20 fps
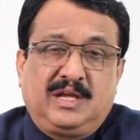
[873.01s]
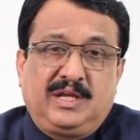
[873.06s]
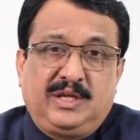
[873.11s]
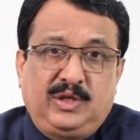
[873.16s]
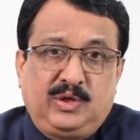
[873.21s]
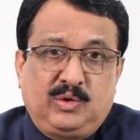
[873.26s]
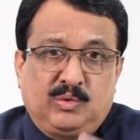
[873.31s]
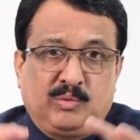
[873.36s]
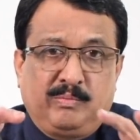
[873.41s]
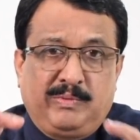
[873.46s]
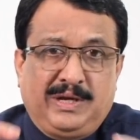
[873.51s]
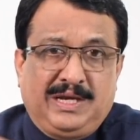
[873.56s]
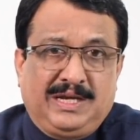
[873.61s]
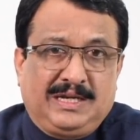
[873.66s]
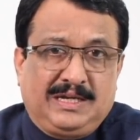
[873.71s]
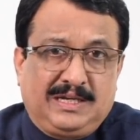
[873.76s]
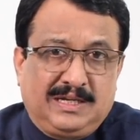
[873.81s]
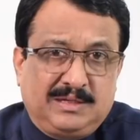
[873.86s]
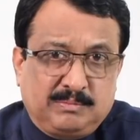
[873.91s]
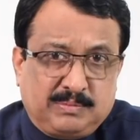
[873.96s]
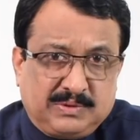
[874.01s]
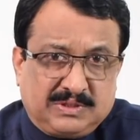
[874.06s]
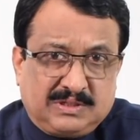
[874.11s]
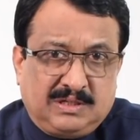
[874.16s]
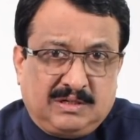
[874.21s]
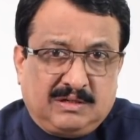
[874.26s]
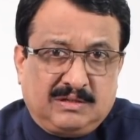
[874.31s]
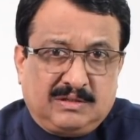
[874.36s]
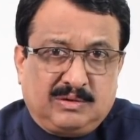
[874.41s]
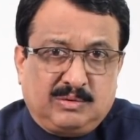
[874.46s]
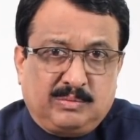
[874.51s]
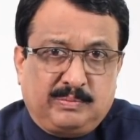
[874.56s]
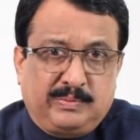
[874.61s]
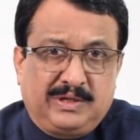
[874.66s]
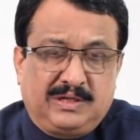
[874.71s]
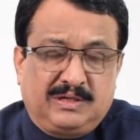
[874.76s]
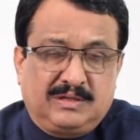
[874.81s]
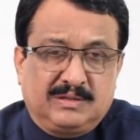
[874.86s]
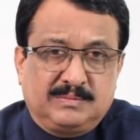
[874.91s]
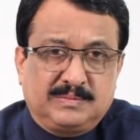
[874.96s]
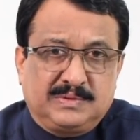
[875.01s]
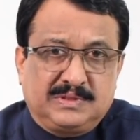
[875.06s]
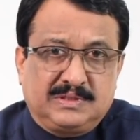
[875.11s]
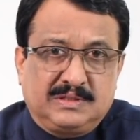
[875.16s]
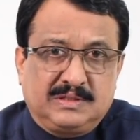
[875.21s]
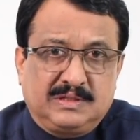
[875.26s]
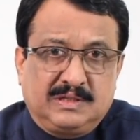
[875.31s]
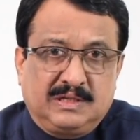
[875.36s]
you made 10% on the rupee terms